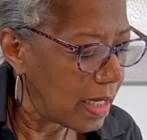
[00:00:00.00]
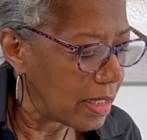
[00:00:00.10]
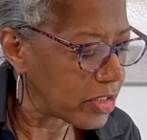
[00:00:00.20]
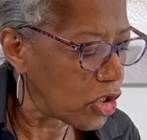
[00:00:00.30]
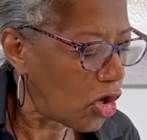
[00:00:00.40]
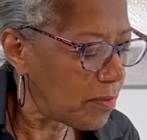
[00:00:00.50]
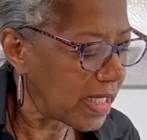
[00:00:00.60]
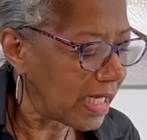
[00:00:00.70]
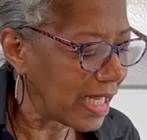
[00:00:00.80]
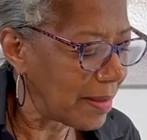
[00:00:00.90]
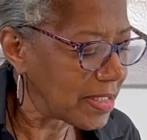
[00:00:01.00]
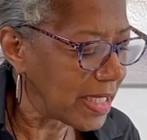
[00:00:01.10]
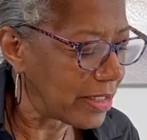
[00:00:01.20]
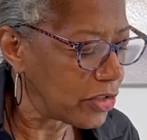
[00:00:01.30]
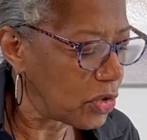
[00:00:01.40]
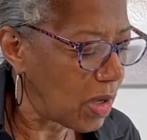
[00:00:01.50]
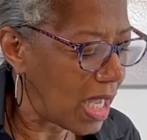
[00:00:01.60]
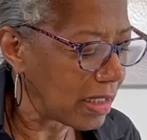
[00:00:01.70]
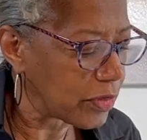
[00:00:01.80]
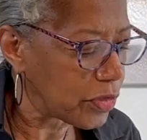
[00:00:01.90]
It's talking about a lampstand and two
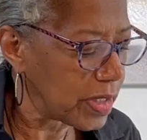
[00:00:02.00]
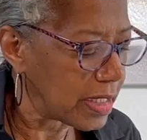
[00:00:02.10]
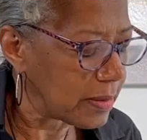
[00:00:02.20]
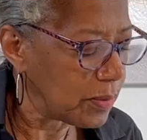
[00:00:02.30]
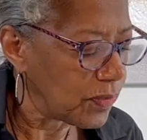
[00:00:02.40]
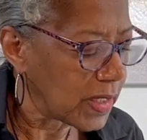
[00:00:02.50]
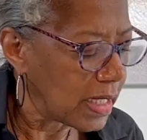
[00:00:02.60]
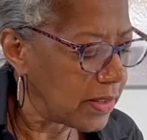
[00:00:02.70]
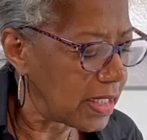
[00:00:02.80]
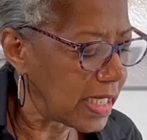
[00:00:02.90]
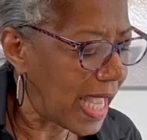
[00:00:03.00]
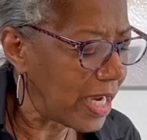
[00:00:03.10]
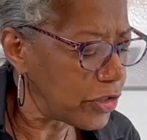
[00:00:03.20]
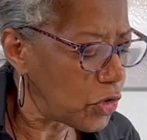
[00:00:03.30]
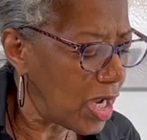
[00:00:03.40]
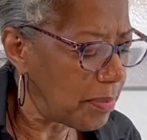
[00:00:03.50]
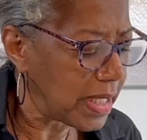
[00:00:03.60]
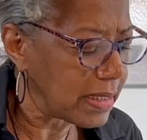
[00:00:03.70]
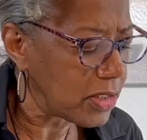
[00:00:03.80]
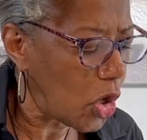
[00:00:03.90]
olive trees. Then the angel who had
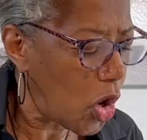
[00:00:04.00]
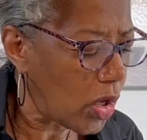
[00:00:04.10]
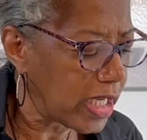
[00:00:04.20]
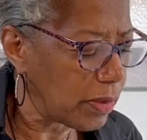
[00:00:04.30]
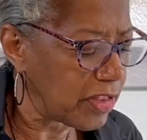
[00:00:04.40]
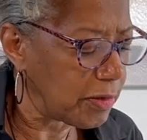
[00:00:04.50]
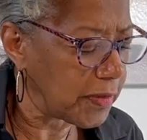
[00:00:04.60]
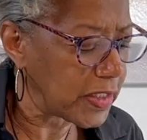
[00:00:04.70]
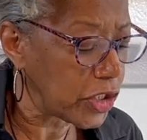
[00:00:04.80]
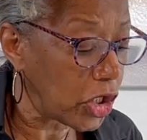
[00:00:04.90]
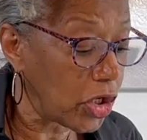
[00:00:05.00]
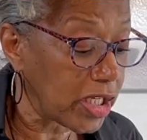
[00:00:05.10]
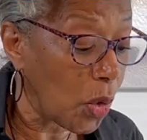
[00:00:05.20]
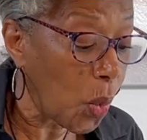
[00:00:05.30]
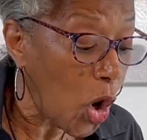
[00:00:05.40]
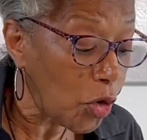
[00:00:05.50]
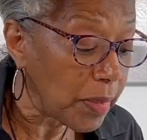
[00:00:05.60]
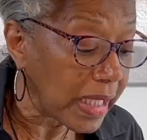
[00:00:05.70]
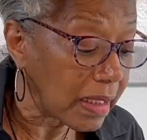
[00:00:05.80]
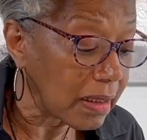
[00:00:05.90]
been talking with me returned and woke
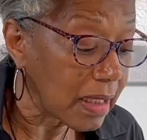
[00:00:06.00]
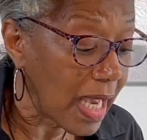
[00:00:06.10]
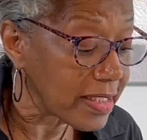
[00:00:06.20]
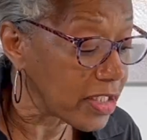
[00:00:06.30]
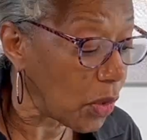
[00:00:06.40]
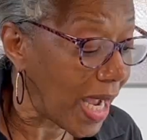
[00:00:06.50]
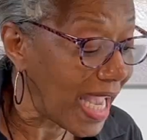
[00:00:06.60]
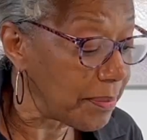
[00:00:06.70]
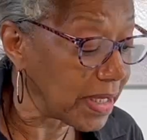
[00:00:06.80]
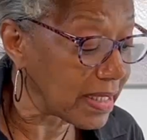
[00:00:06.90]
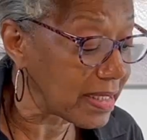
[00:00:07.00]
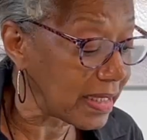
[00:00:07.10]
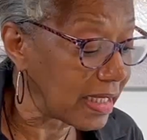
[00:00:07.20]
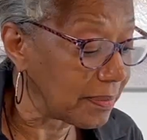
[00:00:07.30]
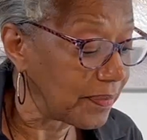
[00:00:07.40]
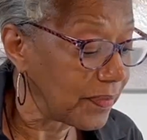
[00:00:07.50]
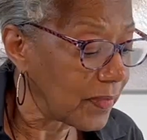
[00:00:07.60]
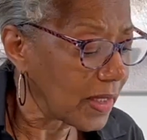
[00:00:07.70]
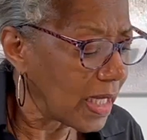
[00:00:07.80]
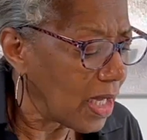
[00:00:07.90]
me as though I had been asleep.
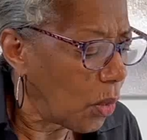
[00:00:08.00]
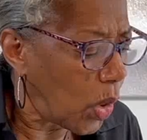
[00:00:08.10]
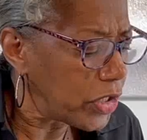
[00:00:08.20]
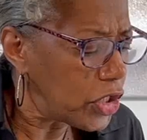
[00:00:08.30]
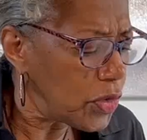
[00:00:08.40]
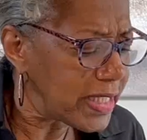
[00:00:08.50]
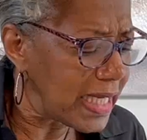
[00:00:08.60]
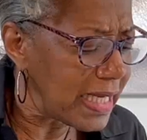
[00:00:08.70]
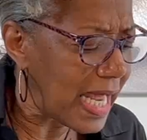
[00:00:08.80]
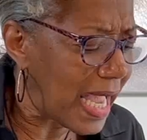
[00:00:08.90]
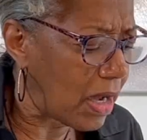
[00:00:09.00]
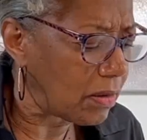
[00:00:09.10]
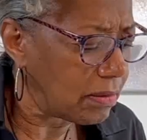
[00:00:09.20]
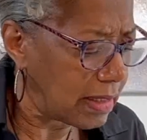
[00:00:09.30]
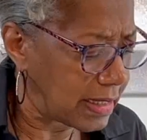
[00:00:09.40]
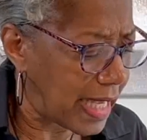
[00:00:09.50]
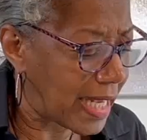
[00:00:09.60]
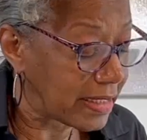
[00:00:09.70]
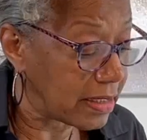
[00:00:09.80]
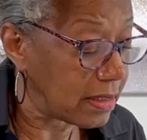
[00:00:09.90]
What do you see now? He's
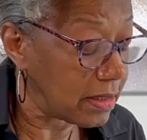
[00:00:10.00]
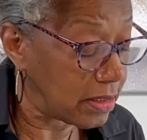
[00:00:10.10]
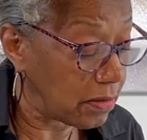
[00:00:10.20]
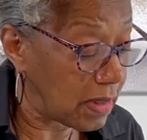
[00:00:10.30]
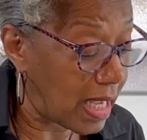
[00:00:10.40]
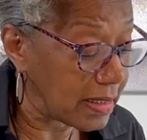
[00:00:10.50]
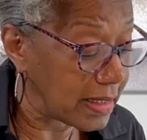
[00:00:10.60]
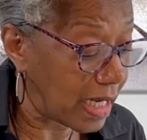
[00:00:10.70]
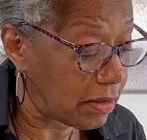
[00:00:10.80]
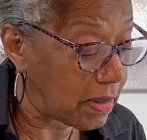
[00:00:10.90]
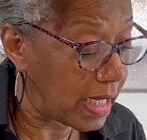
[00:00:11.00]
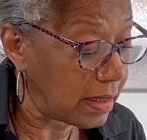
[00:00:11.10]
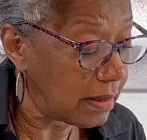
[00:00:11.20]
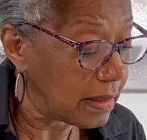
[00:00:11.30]
asking uh, Zechariah.